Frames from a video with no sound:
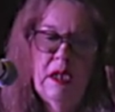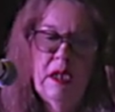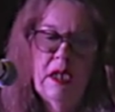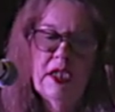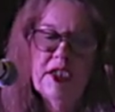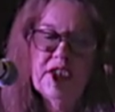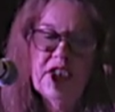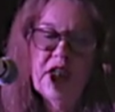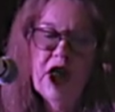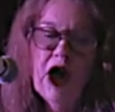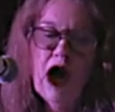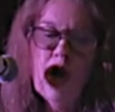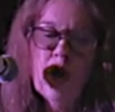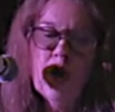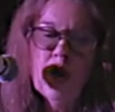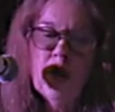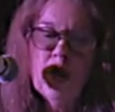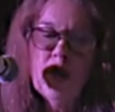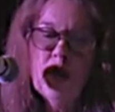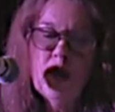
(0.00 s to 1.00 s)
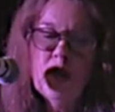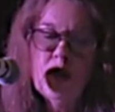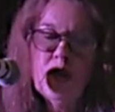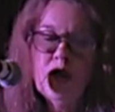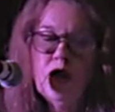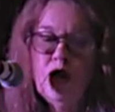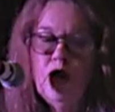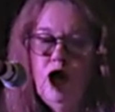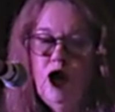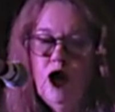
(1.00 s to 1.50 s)
as the
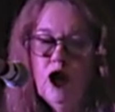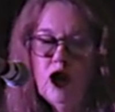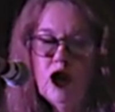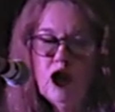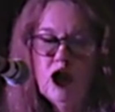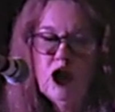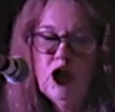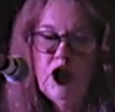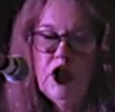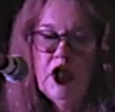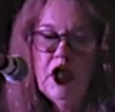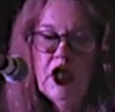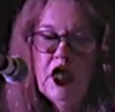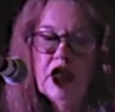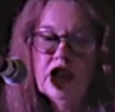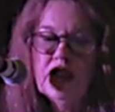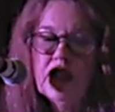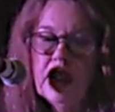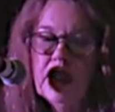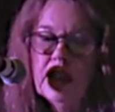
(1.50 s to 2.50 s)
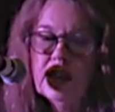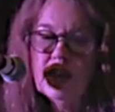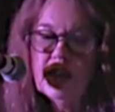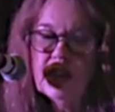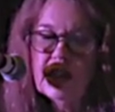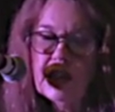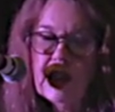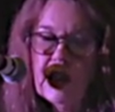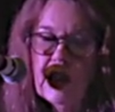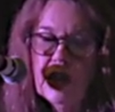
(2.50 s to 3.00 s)
old yawl
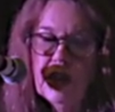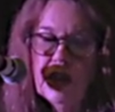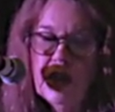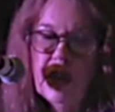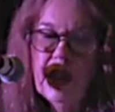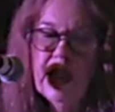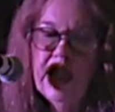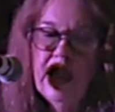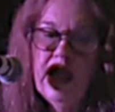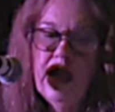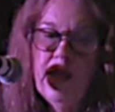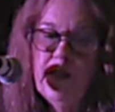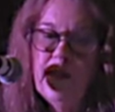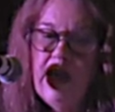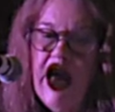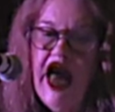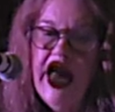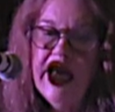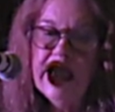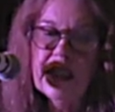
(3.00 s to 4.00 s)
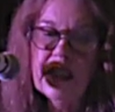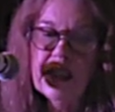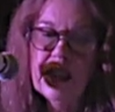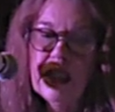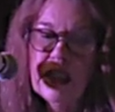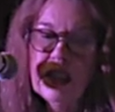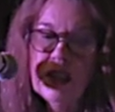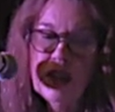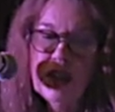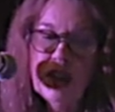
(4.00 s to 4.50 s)
turns slowly back
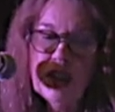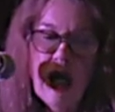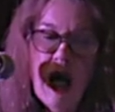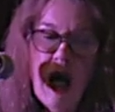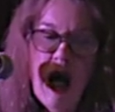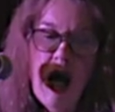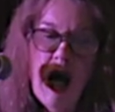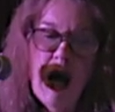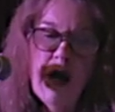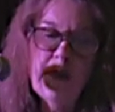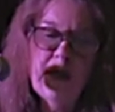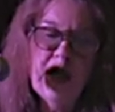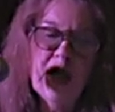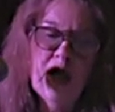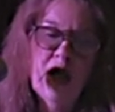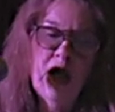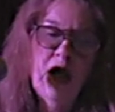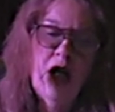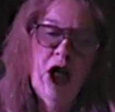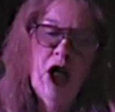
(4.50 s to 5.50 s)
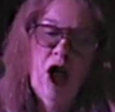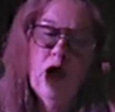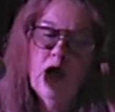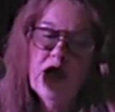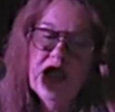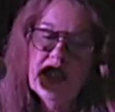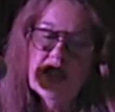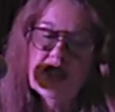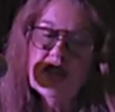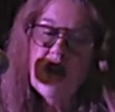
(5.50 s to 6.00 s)
into harbour,
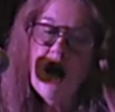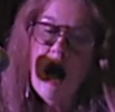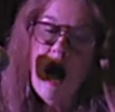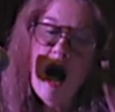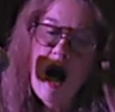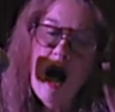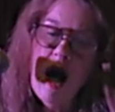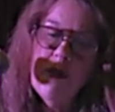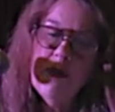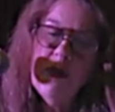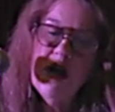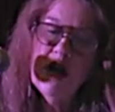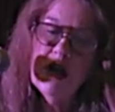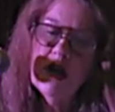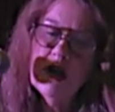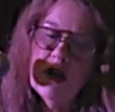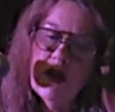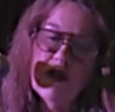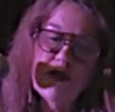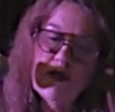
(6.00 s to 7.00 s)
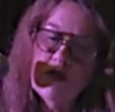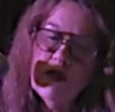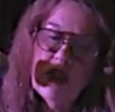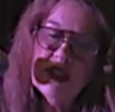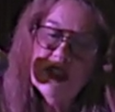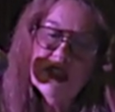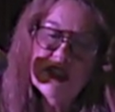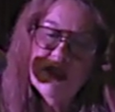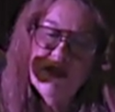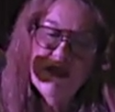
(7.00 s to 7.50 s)
with its arbour of
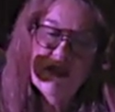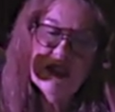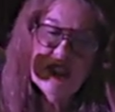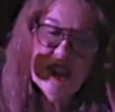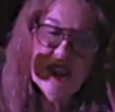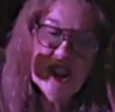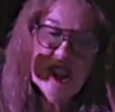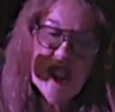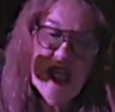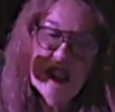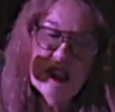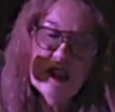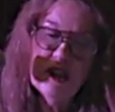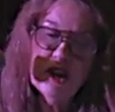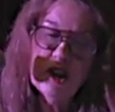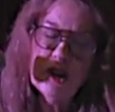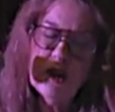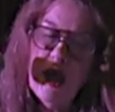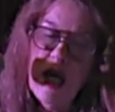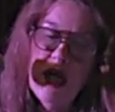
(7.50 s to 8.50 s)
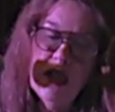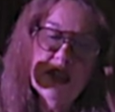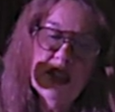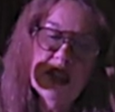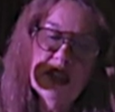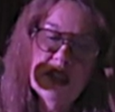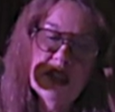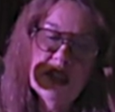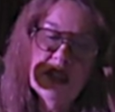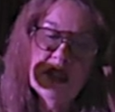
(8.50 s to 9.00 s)
rusty fish sheds
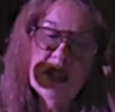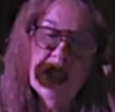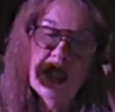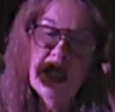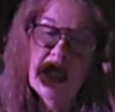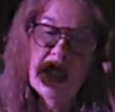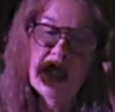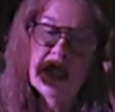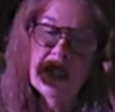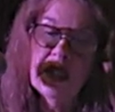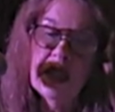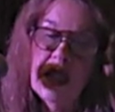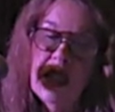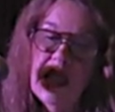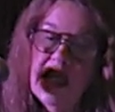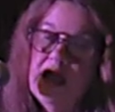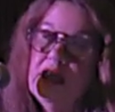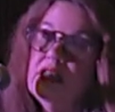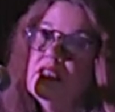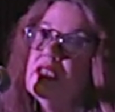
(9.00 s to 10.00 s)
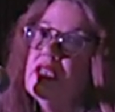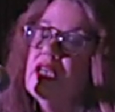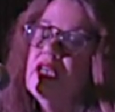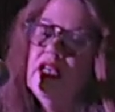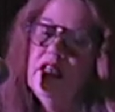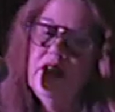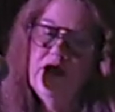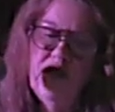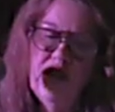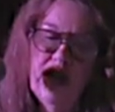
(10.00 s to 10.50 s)
shrouded in late
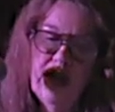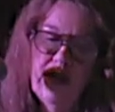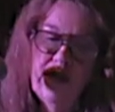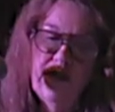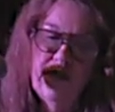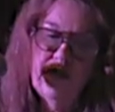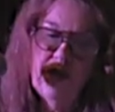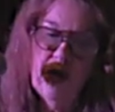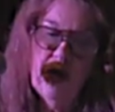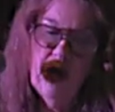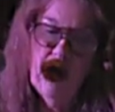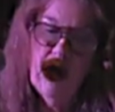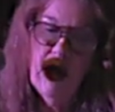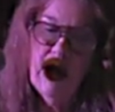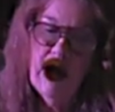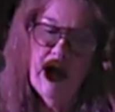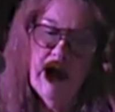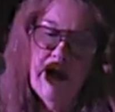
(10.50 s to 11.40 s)
evening fog.